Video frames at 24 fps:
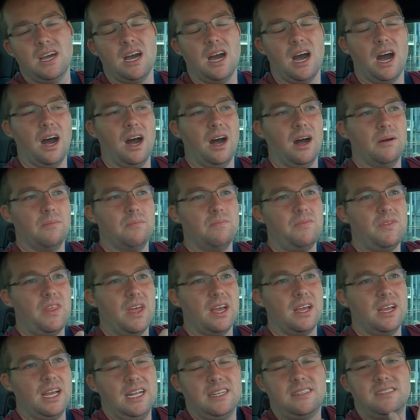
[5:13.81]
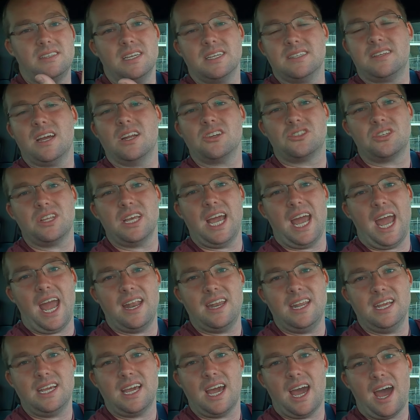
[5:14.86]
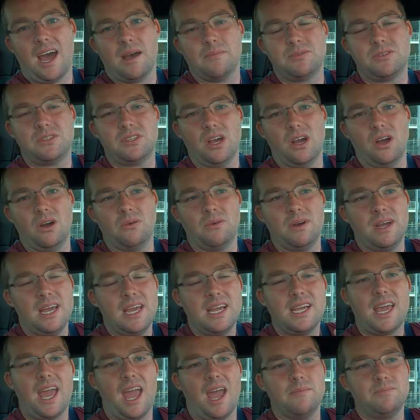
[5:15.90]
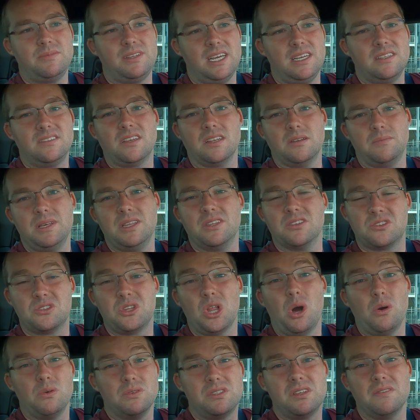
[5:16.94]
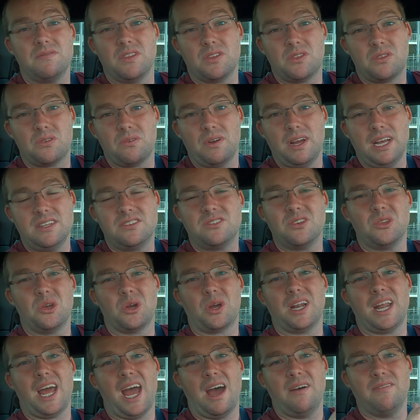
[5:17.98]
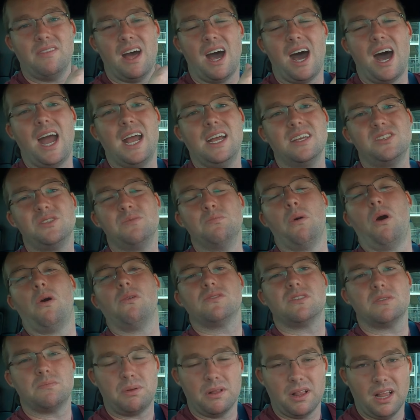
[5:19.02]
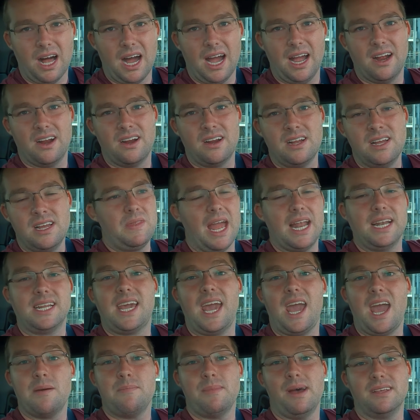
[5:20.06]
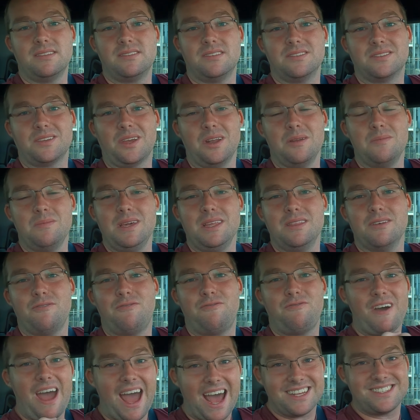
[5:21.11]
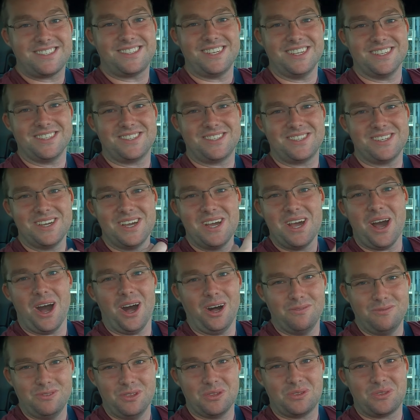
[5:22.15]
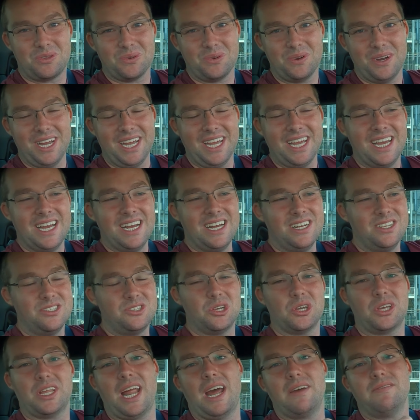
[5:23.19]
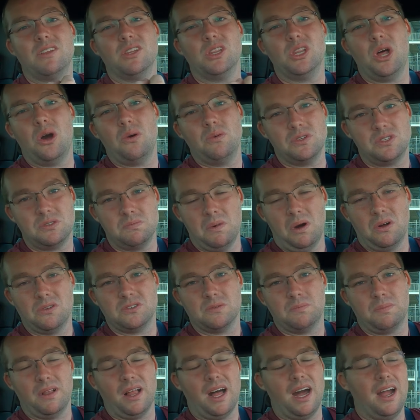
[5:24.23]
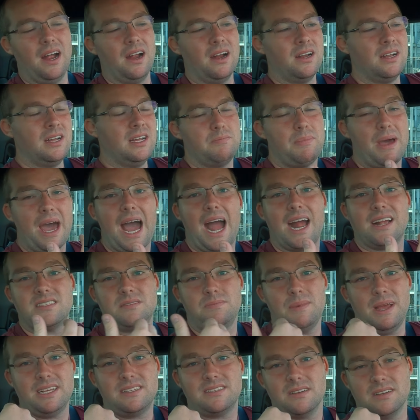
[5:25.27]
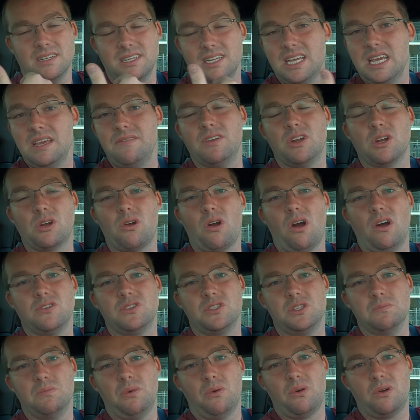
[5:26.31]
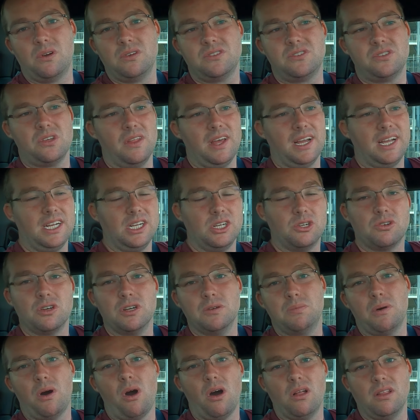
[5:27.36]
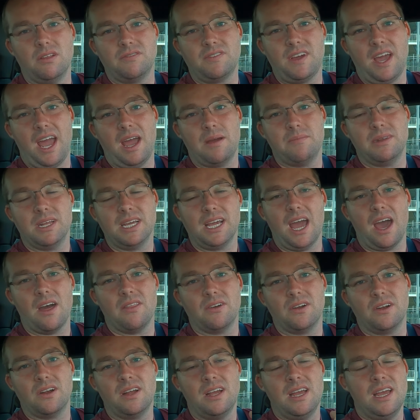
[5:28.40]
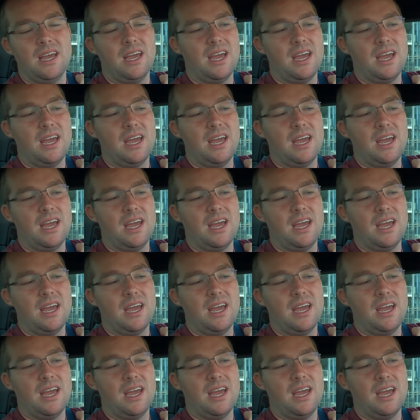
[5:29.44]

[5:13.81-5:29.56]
it's essentially a handicap. So Cam T is going to be the slowest of the three, so they're going to have the highest multiplier, and Cam S is going to be the fastest of the three, so you're going to have the lowest multiplier. PAX makes it even across the board, so they can group all of Cam together